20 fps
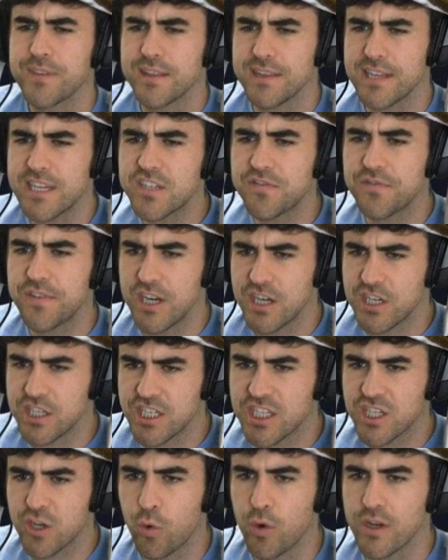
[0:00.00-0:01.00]
Let's finish
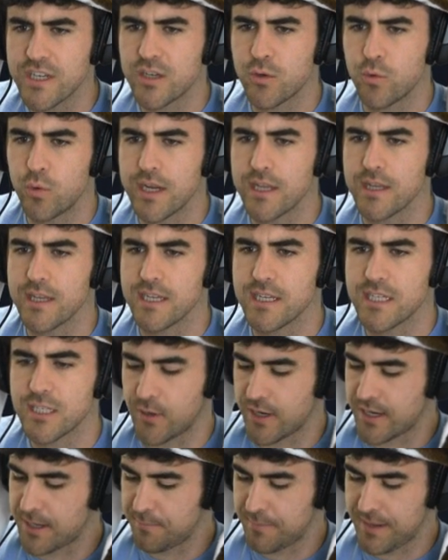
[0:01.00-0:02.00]
this quest quickly
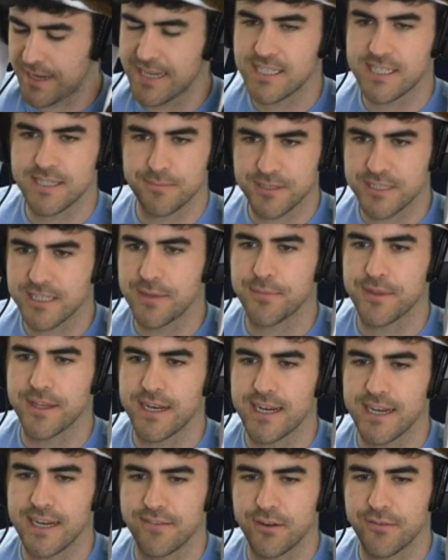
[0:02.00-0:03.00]
so I can buy some something.
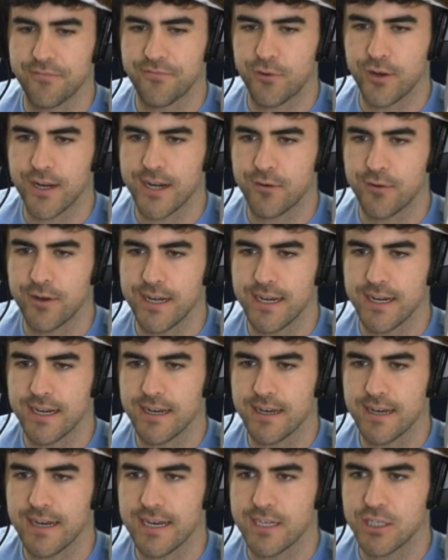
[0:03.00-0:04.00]
I didn't even freaking read it.
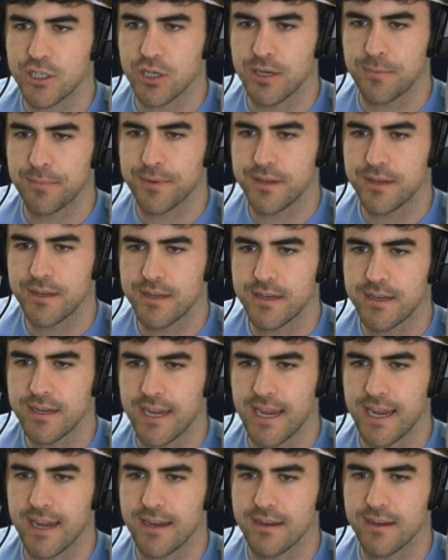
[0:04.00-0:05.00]
Can I jump?
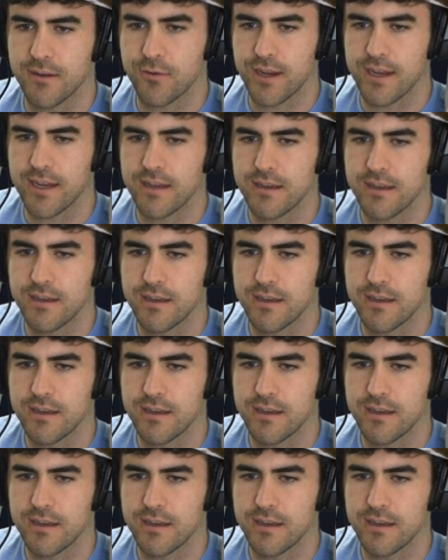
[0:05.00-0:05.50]
Yeah, okay.